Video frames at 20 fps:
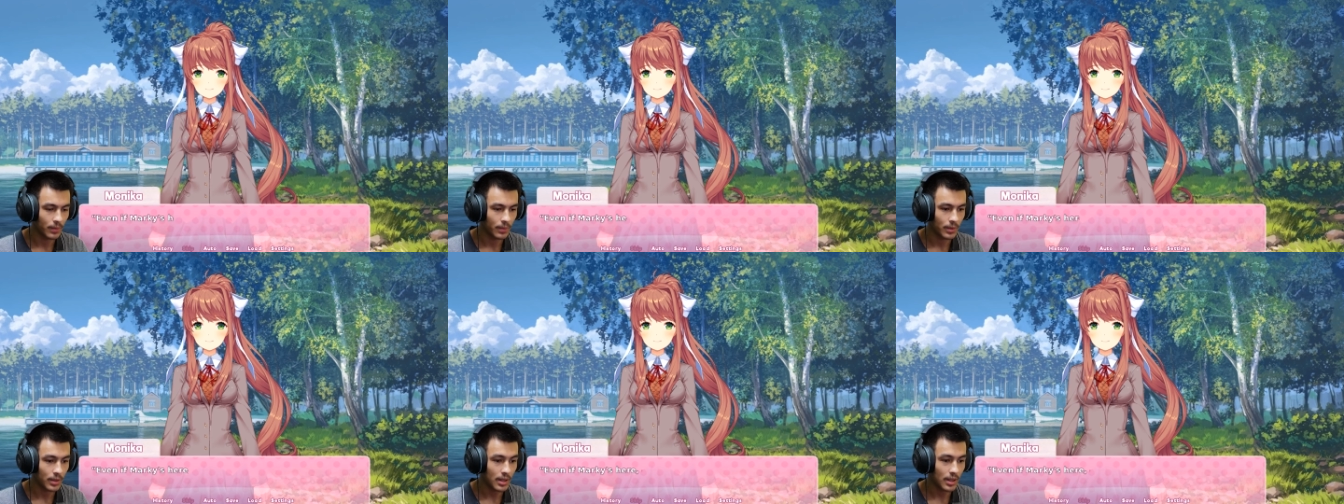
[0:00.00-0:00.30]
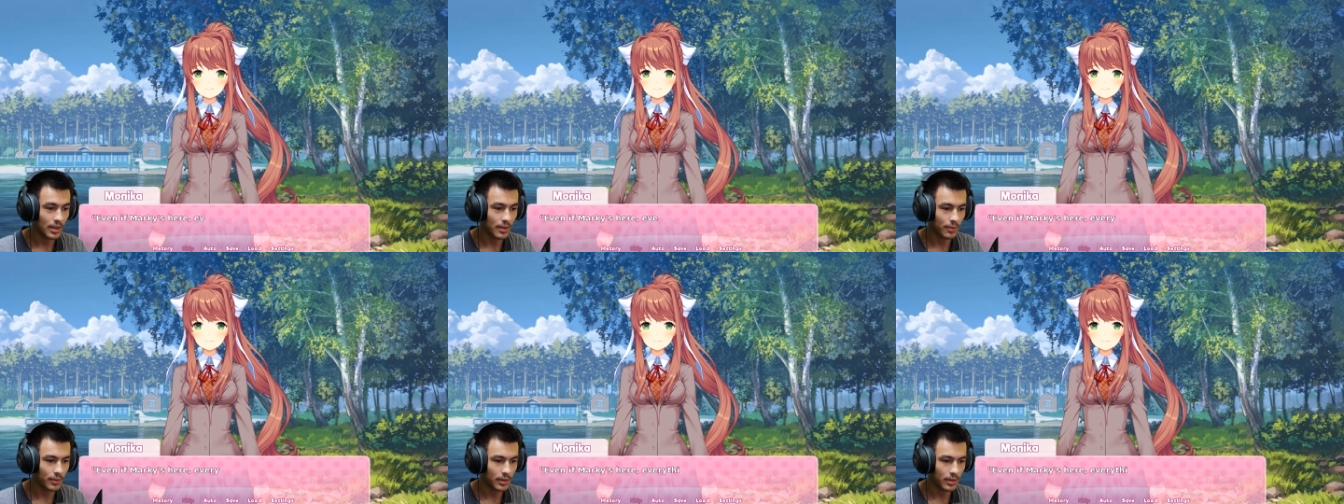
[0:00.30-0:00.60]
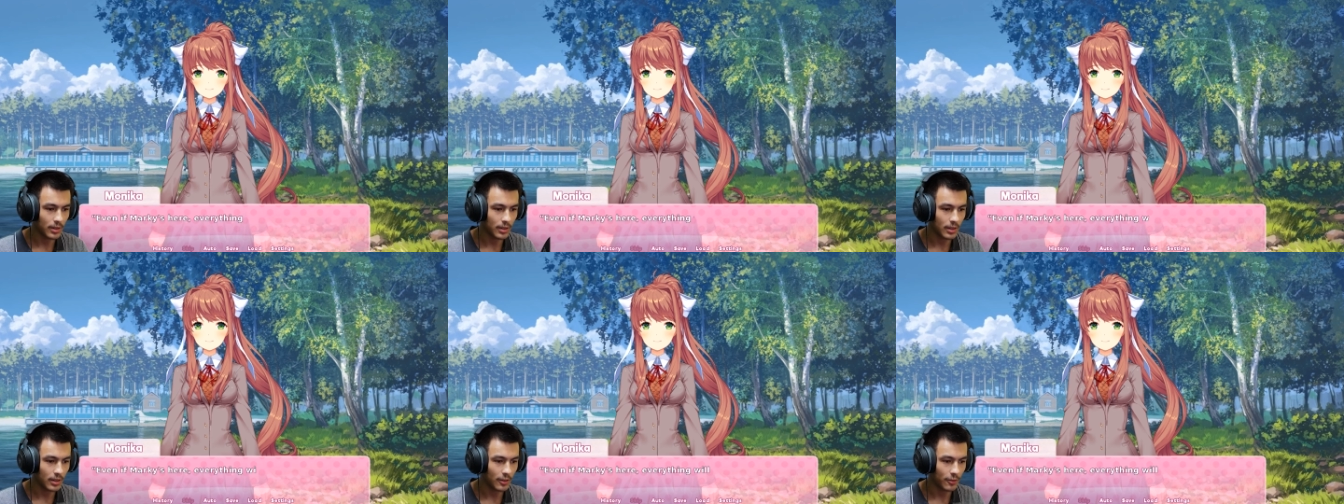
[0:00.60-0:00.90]
Even
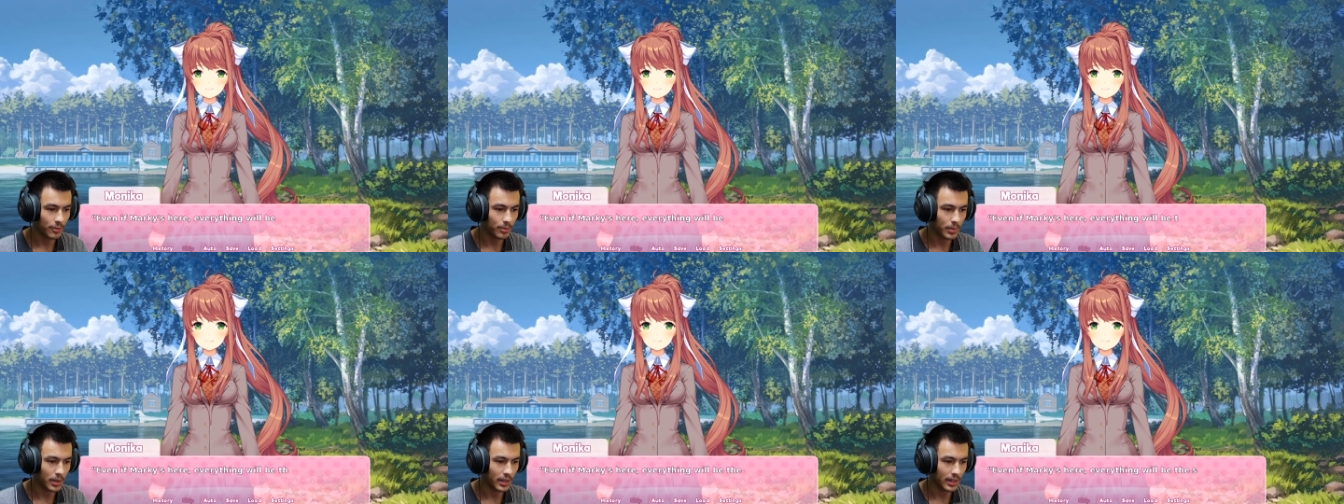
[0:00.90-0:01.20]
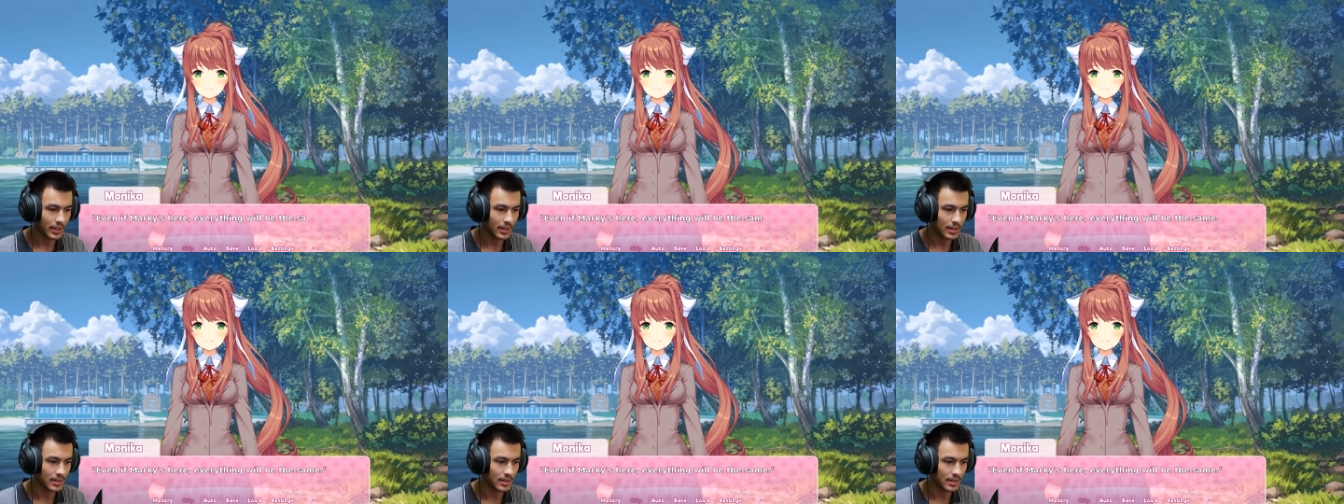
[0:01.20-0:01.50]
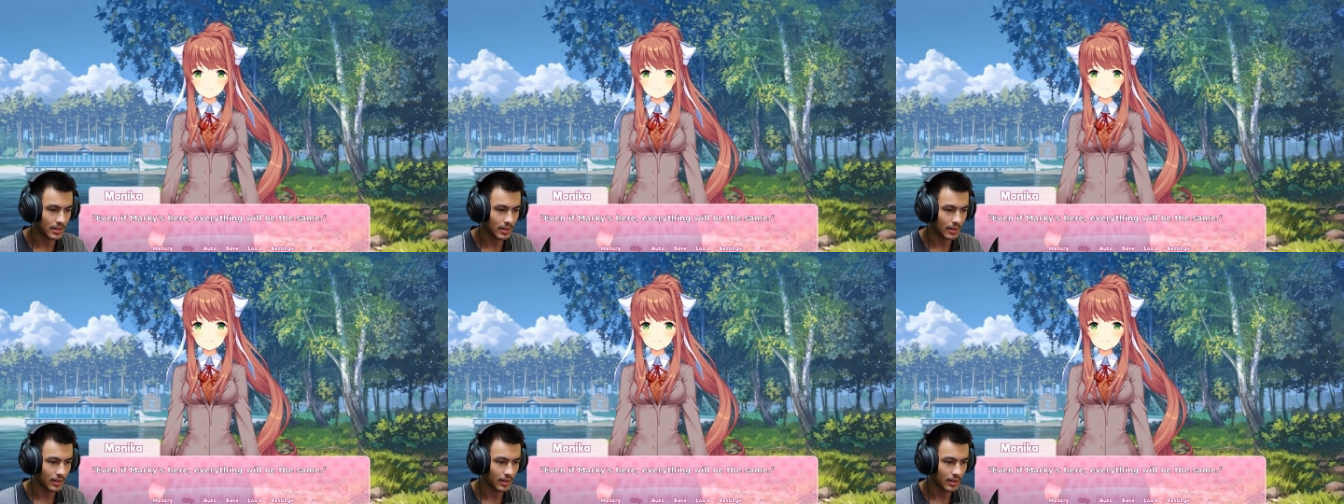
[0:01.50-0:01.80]
if Marky's
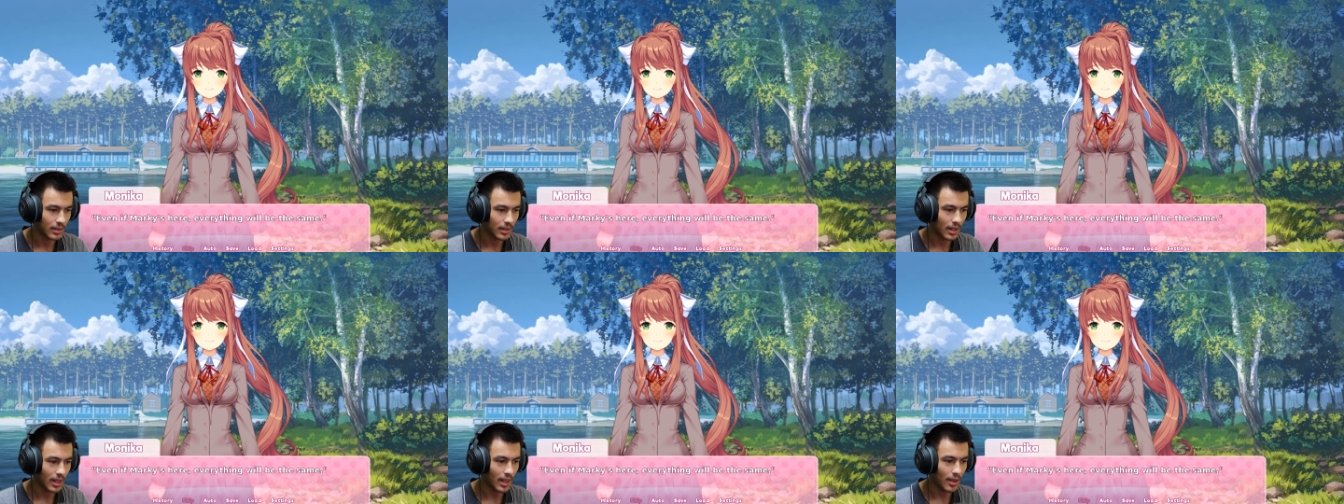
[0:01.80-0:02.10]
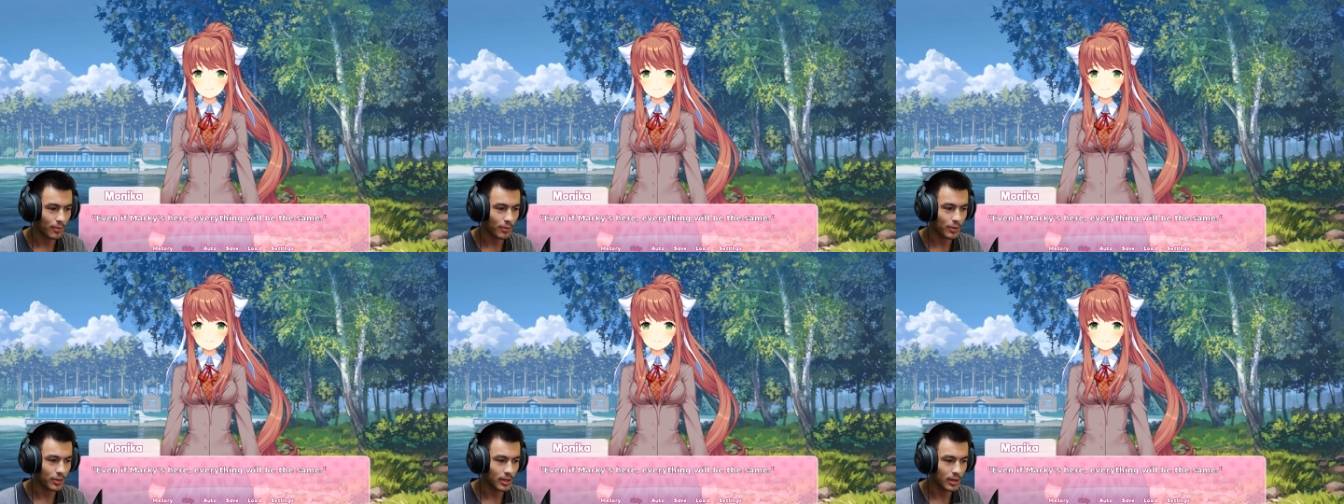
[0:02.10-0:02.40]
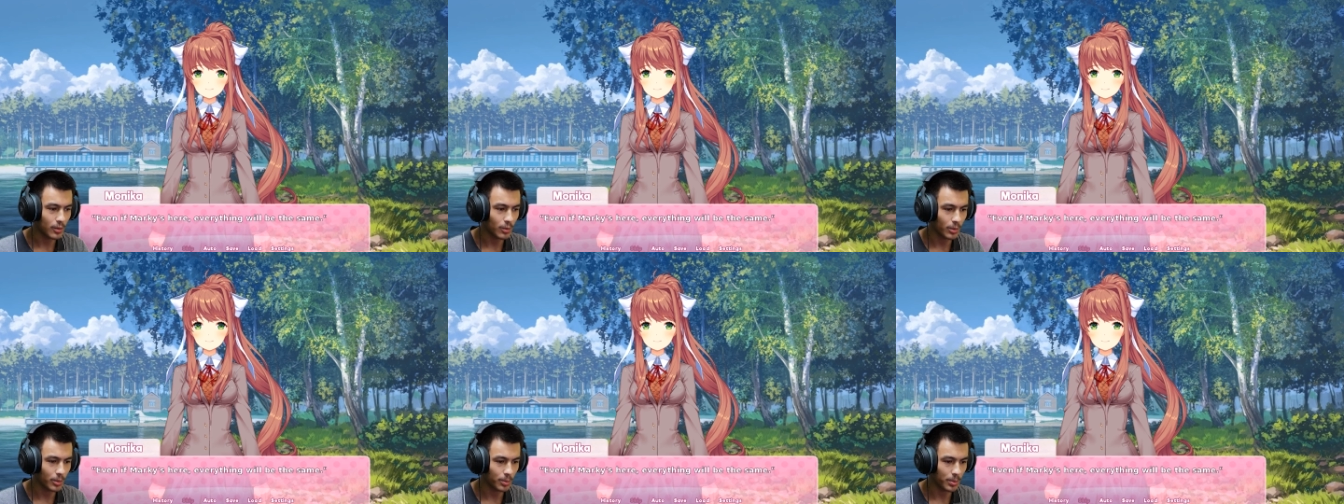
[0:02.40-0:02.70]
here,
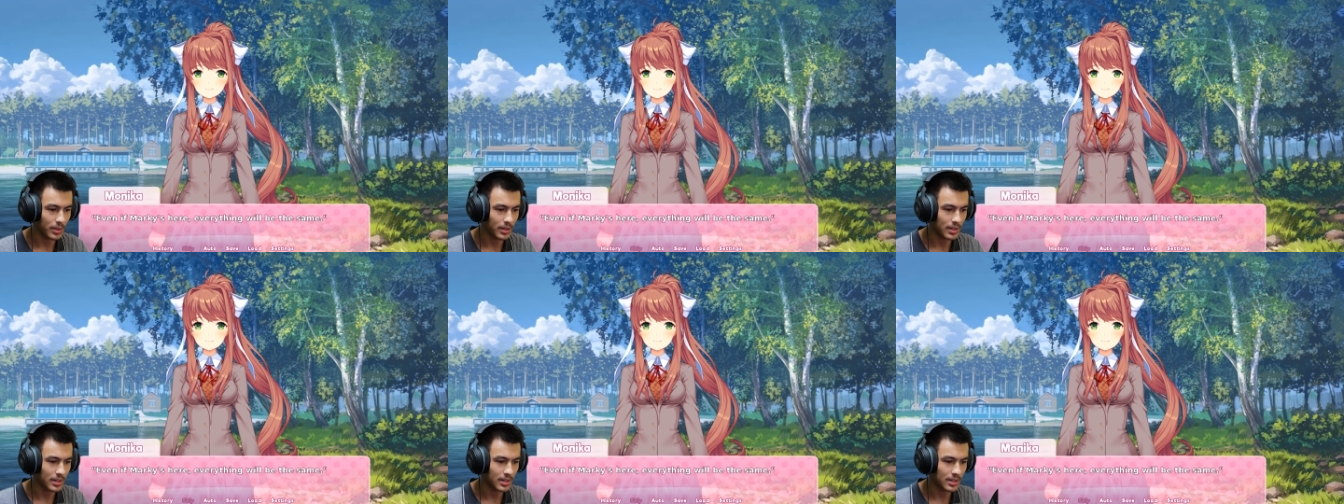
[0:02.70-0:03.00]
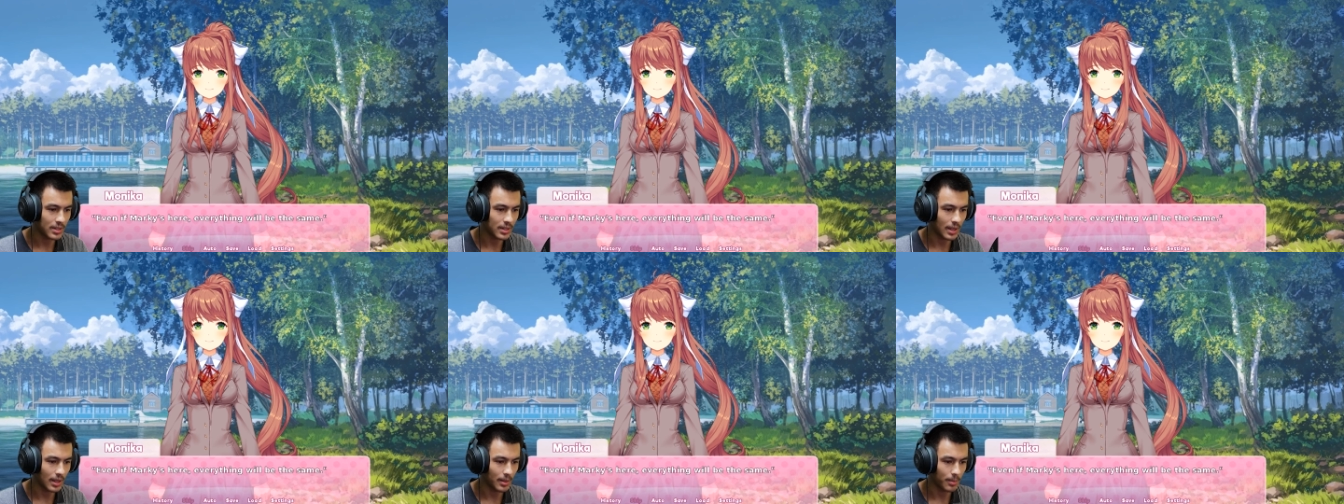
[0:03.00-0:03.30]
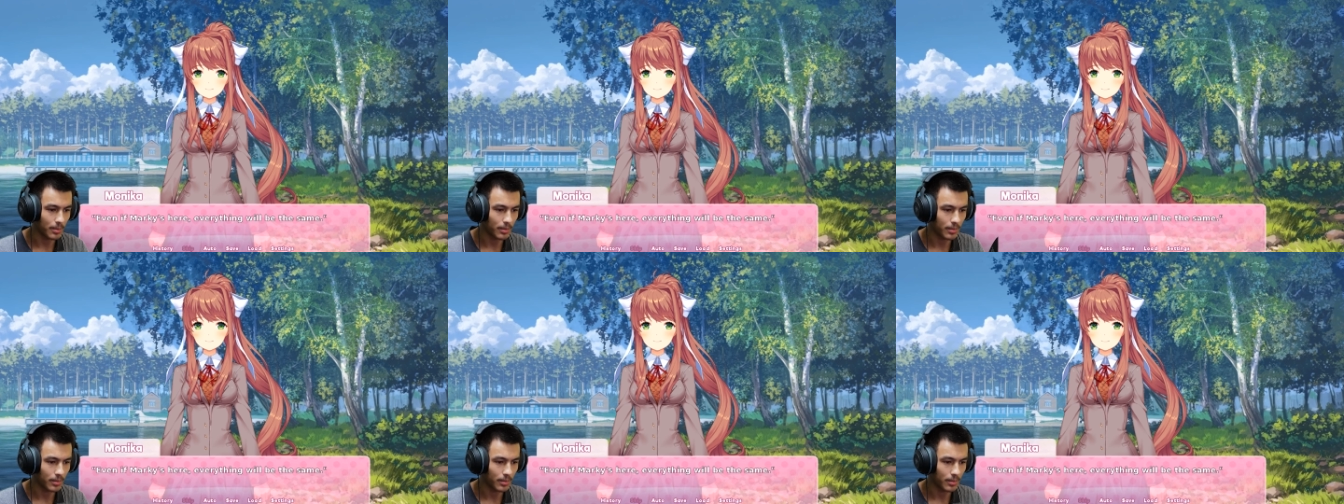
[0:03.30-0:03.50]
everything will be the same.